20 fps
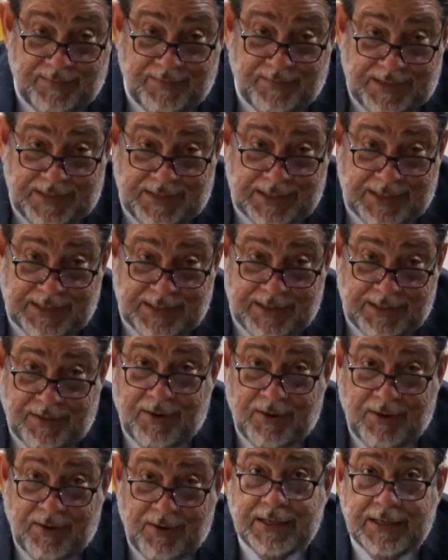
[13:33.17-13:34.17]
Vincent and the
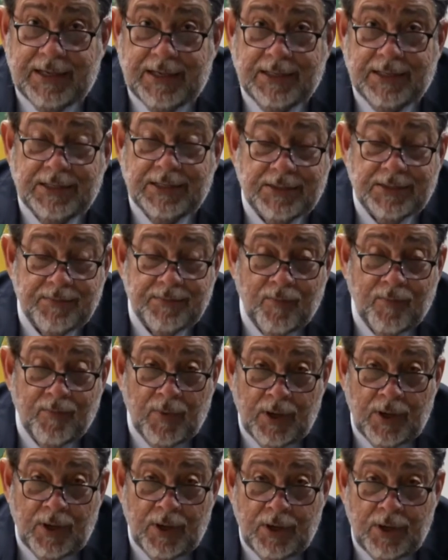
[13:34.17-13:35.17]
Grenadines
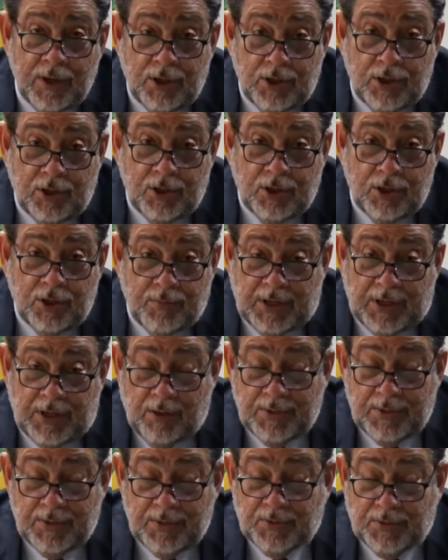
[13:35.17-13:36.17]
to
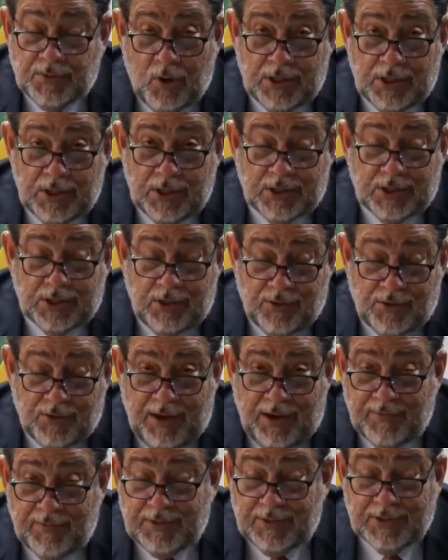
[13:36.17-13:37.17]
become the smallest
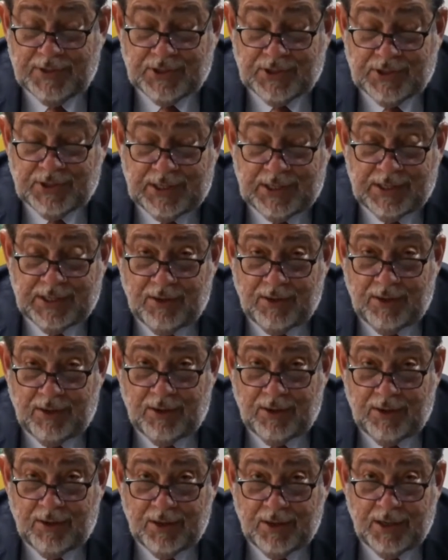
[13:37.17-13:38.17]
country ever to sit
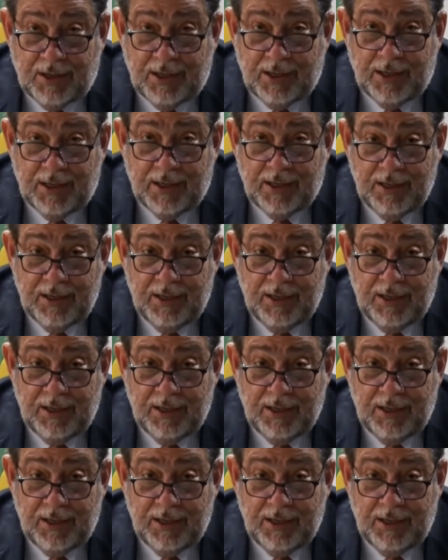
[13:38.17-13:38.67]
on the